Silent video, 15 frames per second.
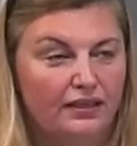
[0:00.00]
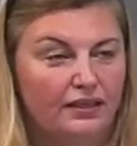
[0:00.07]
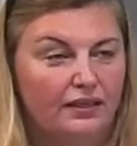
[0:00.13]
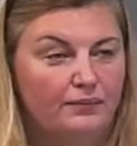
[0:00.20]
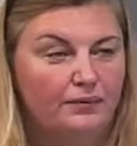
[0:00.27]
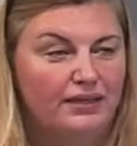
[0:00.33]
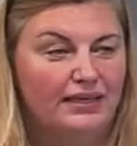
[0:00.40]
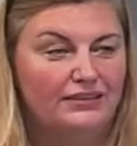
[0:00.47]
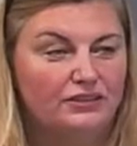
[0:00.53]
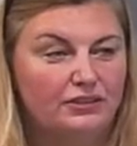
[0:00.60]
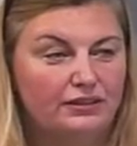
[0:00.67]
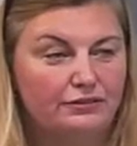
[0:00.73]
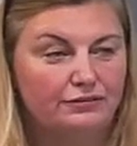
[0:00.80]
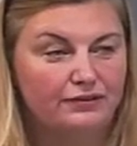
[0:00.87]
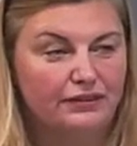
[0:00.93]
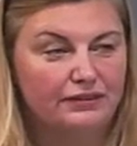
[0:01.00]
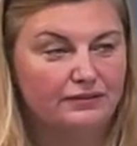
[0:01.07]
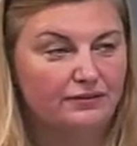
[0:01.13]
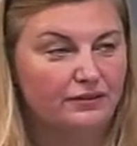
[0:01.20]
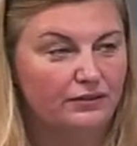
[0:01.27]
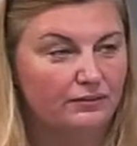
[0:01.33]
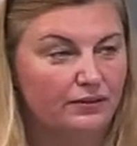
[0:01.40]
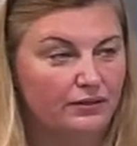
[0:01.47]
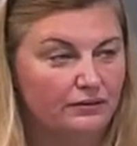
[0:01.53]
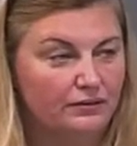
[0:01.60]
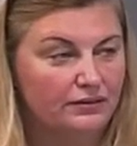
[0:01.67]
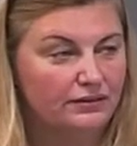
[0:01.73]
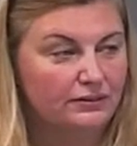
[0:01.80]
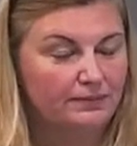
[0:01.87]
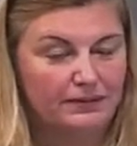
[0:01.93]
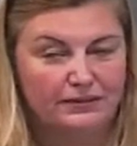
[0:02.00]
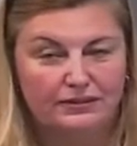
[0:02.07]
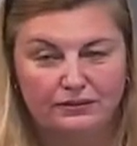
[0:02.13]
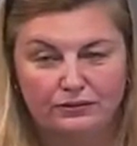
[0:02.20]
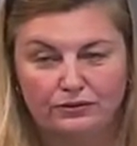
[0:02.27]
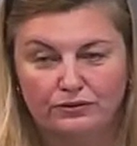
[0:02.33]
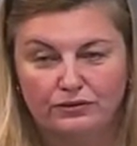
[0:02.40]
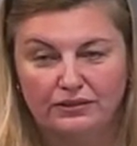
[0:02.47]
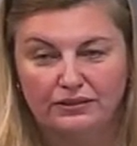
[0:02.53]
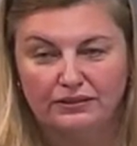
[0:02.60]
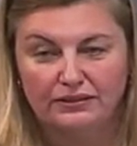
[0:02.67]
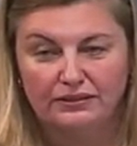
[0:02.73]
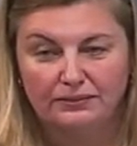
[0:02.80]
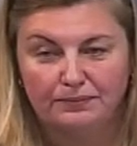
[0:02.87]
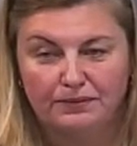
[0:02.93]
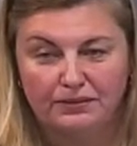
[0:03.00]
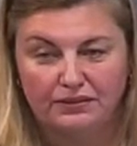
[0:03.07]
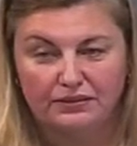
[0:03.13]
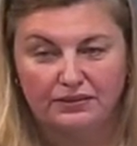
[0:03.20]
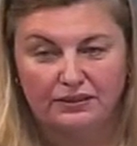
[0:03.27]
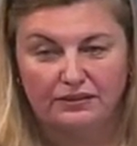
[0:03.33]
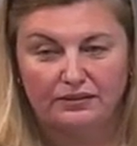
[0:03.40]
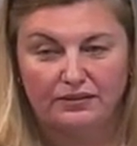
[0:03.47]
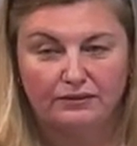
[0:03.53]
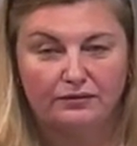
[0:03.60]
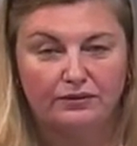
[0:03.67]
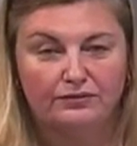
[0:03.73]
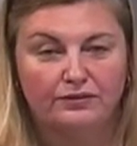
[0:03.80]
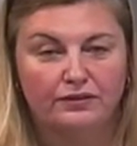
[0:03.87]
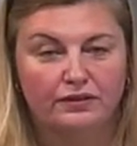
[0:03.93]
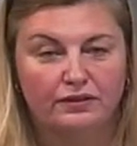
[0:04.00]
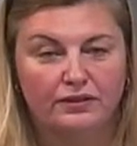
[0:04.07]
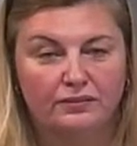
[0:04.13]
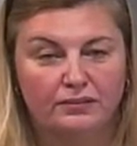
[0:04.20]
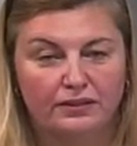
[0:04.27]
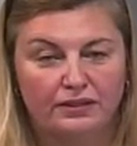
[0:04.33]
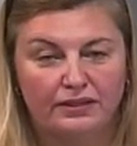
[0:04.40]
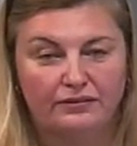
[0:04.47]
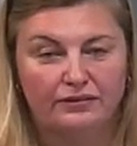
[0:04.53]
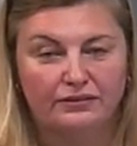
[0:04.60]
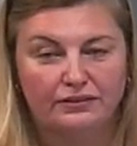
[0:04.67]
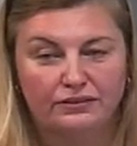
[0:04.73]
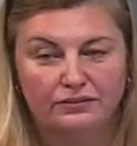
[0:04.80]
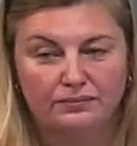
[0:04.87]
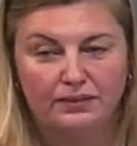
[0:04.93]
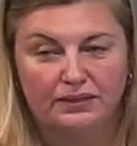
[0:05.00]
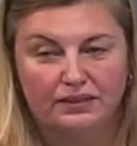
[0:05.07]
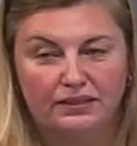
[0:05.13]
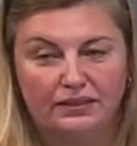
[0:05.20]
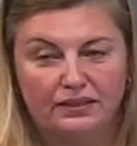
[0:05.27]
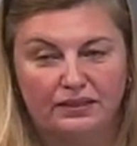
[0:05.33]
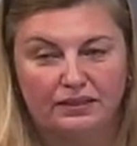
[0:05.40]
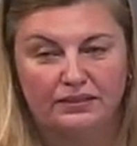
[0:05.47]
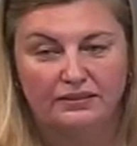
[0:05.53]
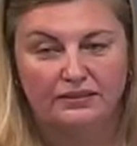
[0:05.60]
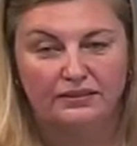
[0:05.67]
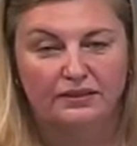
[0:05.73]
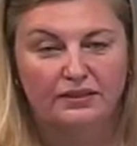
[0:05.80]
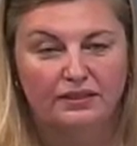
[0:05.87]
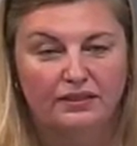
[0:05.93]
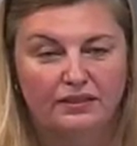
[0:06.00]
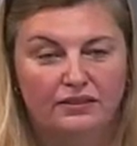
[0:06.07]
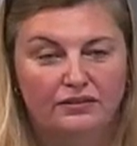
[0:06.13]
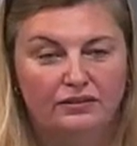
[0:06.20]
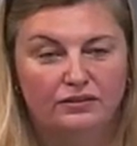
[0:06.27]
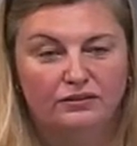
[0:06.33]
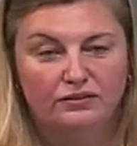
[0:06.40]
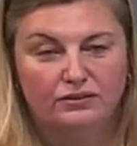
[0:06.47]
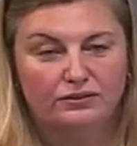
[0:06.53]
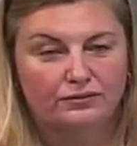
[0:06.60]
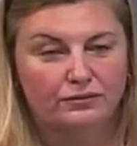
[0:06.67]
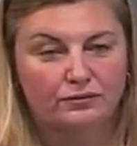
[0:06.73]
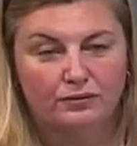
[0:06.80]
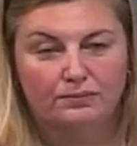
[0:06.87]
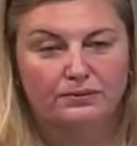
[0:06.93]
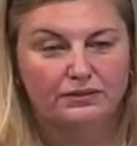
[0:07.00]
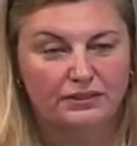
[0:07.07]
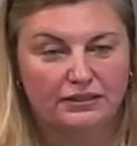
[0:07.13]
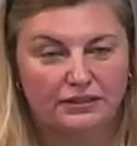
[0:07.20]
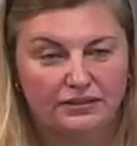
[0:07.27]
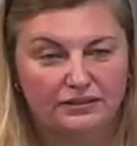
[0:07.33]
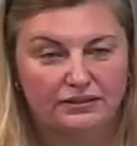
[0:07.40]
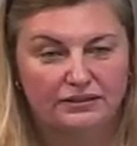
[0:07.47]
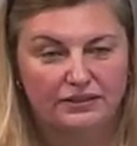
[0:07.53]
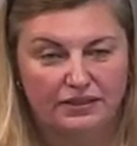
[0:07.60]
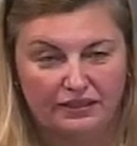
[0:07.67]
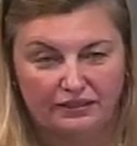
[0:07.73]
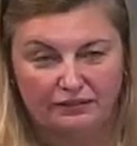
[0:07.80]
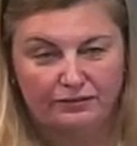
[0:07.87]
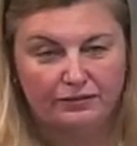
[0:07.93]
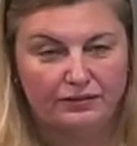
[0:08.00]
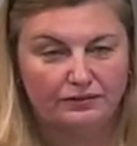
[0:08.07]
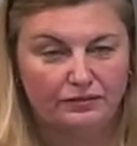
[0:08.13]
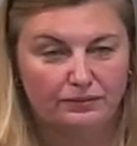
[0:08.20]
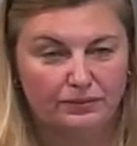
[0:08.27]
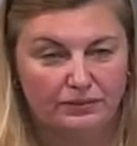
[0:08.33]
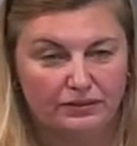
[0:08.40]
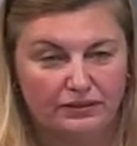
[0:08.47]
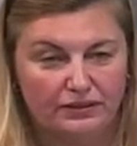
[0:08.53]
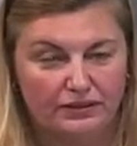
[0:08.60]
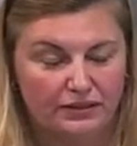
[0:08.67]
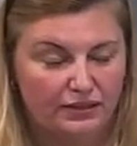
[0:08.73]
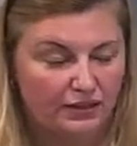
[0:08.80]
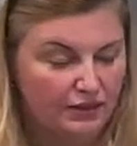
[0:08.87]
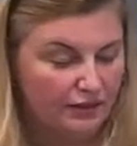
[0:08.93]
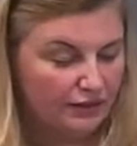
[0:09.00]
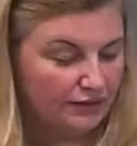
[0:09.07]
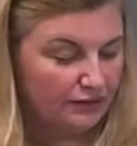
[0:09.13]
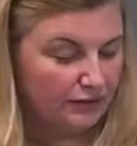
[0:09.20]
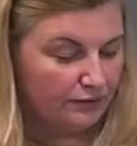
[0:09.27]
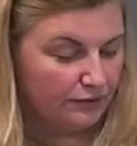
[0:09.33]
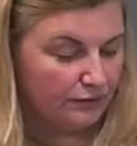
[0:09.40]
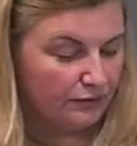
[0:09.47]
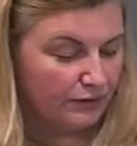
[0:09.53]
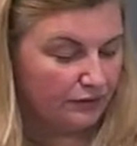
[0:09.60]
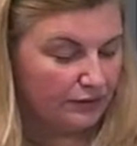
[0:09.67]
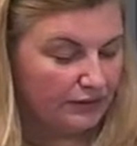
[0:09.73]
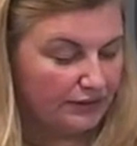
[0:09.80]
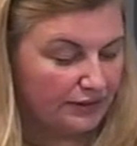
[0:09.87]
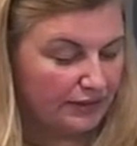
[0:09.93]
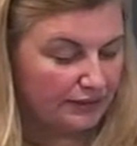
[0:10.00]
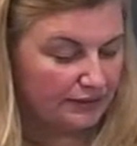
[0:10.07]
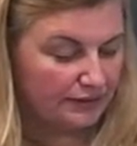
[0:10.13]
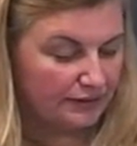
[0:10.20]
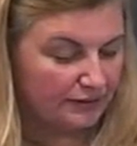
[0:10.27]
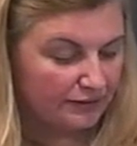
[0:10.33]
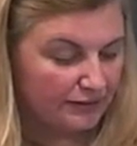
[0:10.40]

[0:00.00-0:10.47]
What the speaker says: But it actually fits very well with the space law treaties, because they were for the common heritage of mankind, not just for one particular state, for everybody. So to increase access to